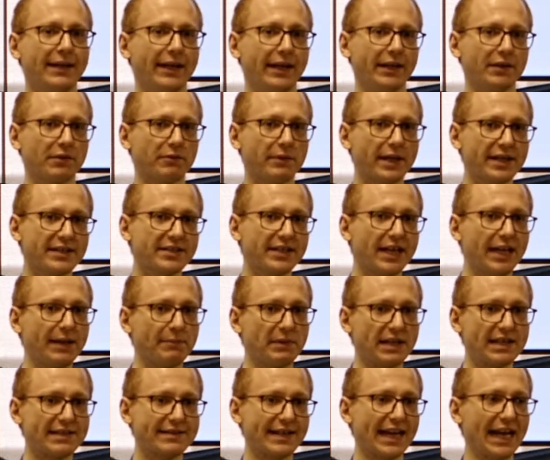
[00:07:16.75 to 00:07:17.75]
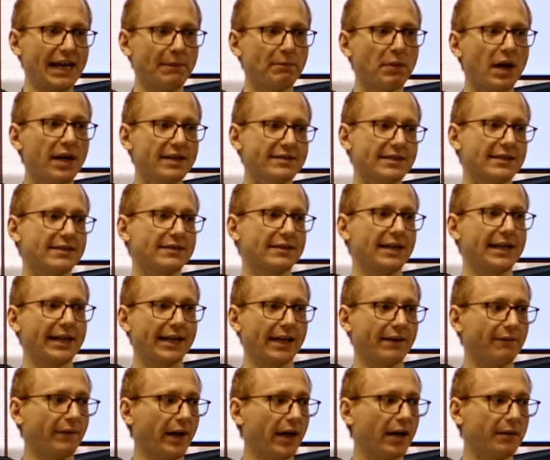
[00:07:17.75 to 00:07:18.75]
And the runtime is a
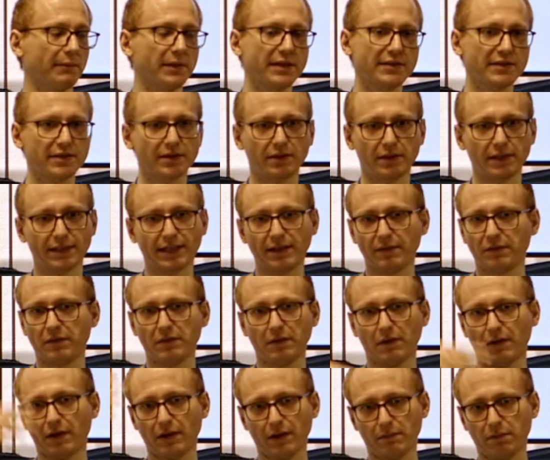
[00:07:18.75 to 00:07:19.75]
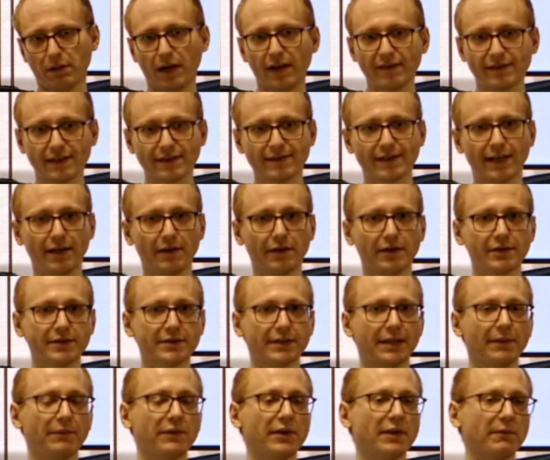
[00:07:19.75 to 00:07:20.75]
POSIX-like environment, so it gives you all the POSIX
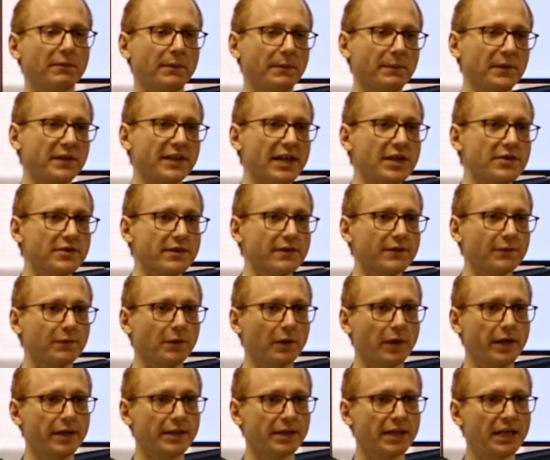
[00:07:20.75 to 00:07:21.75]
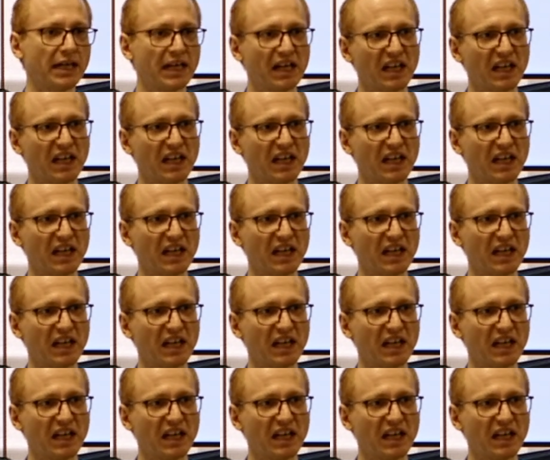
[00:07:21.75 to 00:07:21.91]
headers, gives you implementations for it